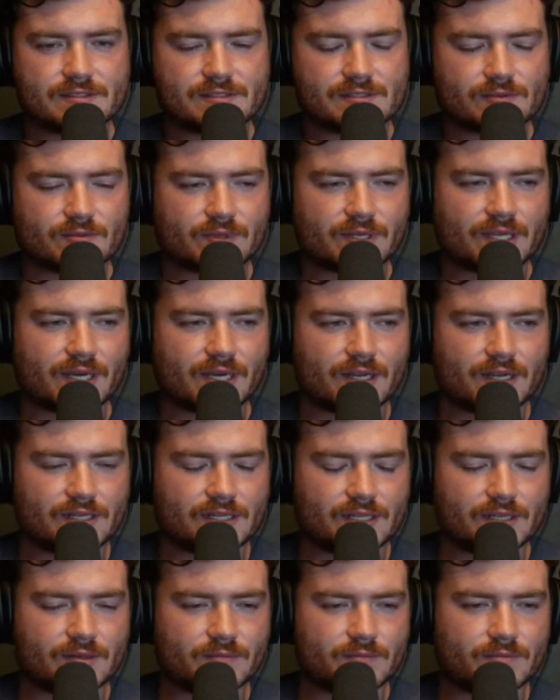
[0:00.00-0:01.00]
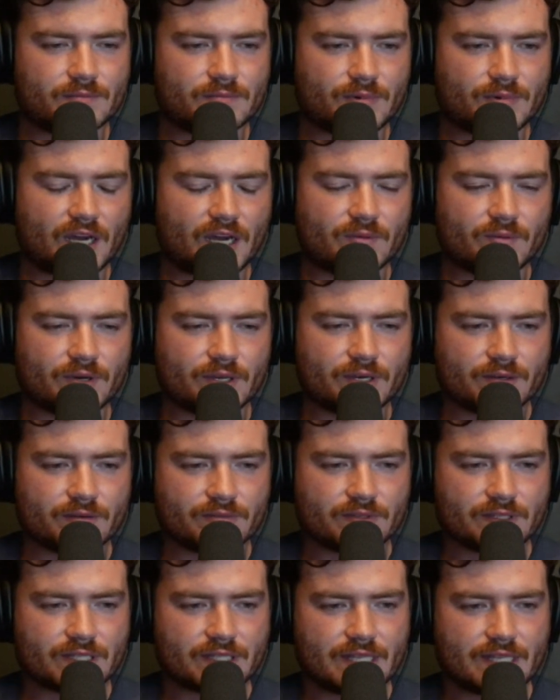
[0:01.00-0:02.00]
So we got on, bought one
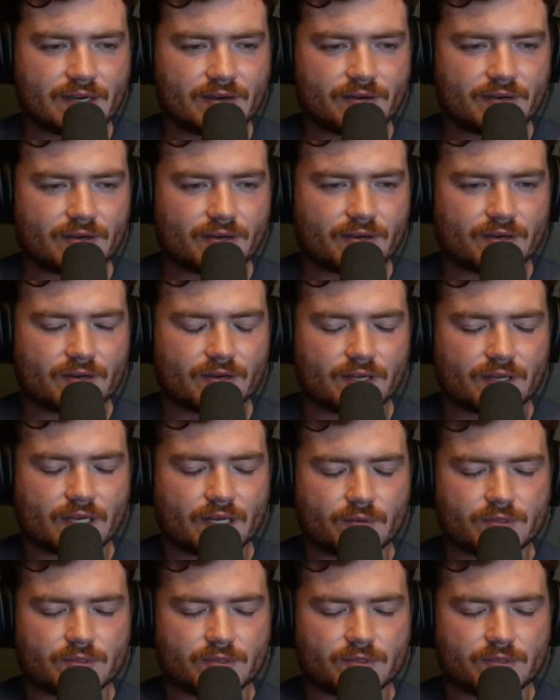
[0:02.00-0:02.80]
over the counter.